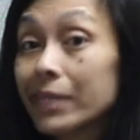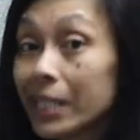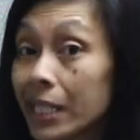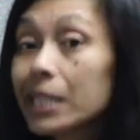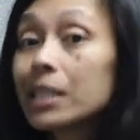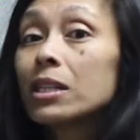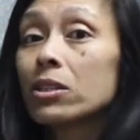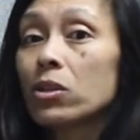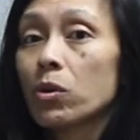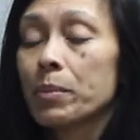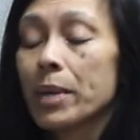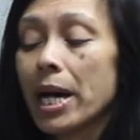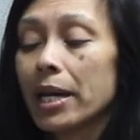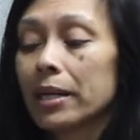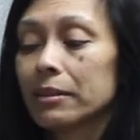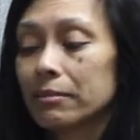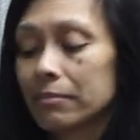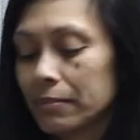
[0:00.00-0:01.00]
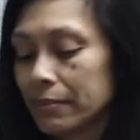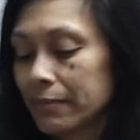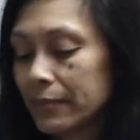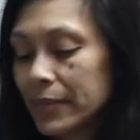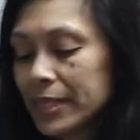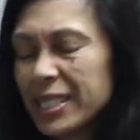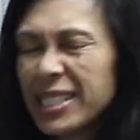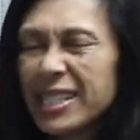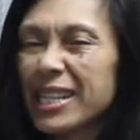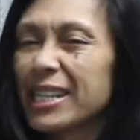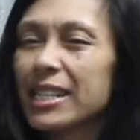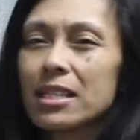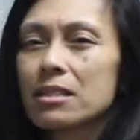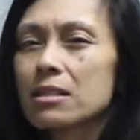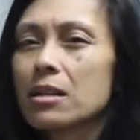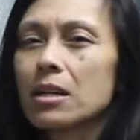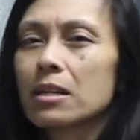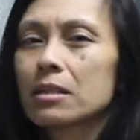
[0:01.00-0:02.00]
it can go bad, and
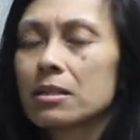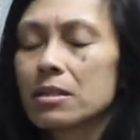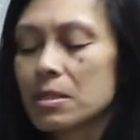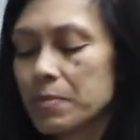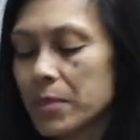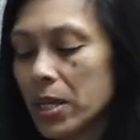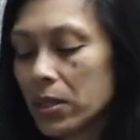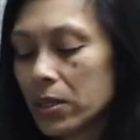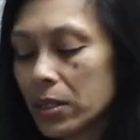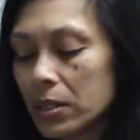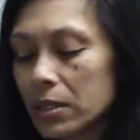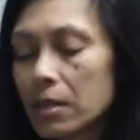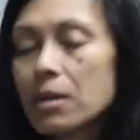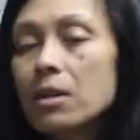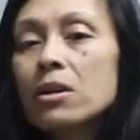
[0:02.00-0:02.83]
it's not going to smell good.